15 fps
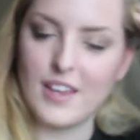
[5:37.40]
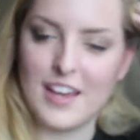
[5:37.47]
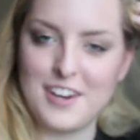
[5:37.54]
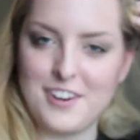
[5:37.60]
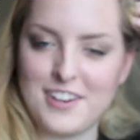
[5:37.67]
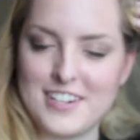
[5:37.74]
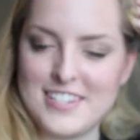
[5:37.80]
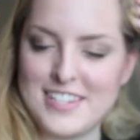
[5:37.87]
And
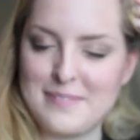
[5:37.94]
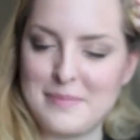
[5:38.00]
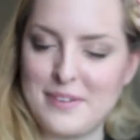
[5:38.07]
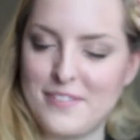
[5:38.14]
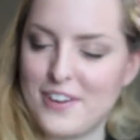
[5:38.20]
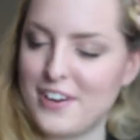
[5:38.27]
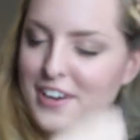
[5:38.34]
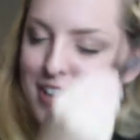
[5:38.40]
you're going to see my
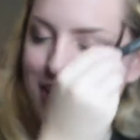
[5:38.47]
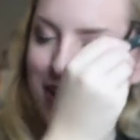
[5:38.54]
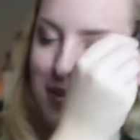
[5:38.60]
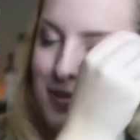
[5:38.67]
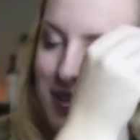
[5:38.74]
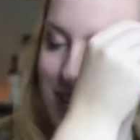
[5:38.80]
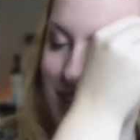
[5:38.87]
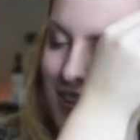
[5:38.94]
very
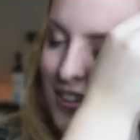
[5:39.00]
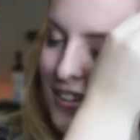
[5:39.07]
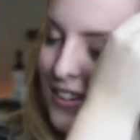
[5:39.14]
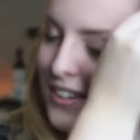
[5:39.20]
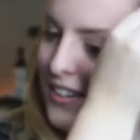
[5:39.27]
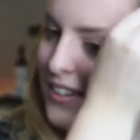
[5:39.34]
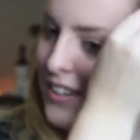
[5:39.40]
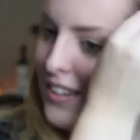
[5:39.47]
cute
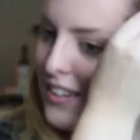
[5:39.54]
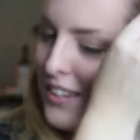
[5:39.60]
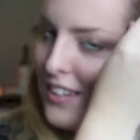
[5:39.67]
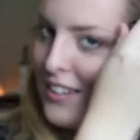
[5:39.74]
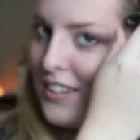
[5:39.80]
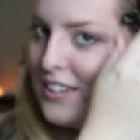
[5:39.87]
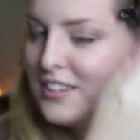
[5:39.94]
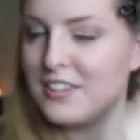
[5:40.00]

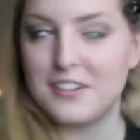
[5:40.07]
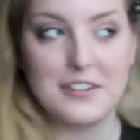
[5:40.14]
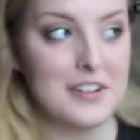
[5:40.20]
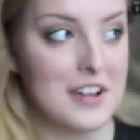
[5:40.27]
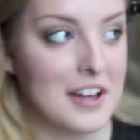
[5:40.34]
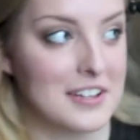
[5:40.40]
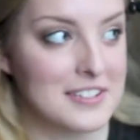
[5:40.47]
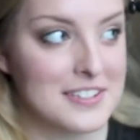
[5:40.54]
little
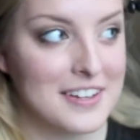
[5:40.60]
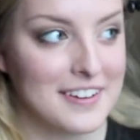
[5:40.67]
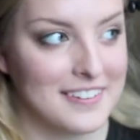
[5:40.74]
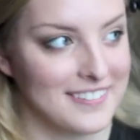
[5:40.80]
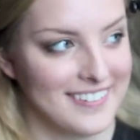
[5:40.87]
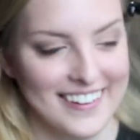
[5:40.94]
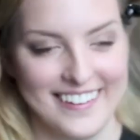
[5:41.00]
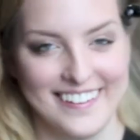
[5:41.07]
knots here.
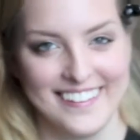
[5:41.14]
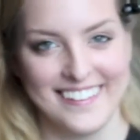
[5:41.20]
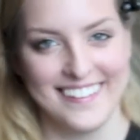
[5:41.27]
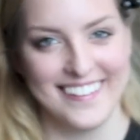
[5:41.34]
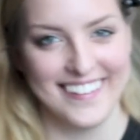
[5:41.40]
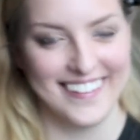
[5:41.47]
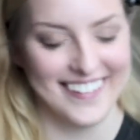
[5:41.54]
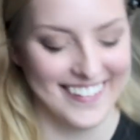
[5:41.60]

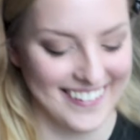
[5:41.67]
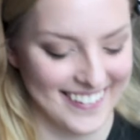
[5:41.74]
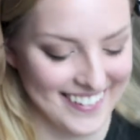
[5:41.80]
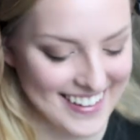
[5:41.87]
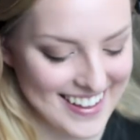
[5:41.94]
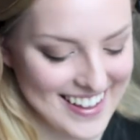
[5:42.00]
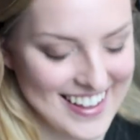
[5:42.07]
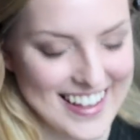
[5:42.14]

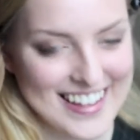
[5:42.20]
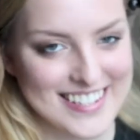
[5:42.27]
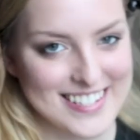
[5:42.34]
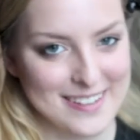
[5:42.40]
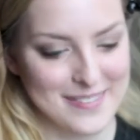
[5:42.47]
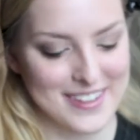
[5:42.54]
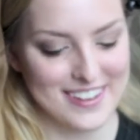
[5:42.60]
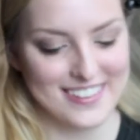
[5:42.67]
And
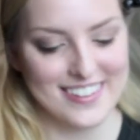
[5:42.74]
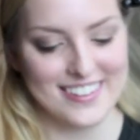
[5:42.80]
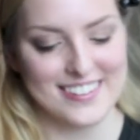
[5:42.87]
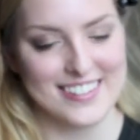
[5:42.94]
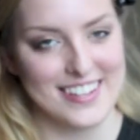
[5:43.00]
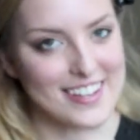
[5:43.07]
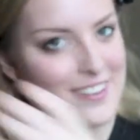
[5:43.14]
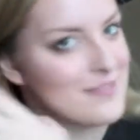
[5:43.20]
same thing on the other
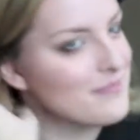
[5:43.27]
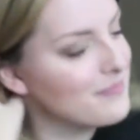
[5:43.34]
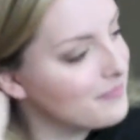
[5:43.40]
side.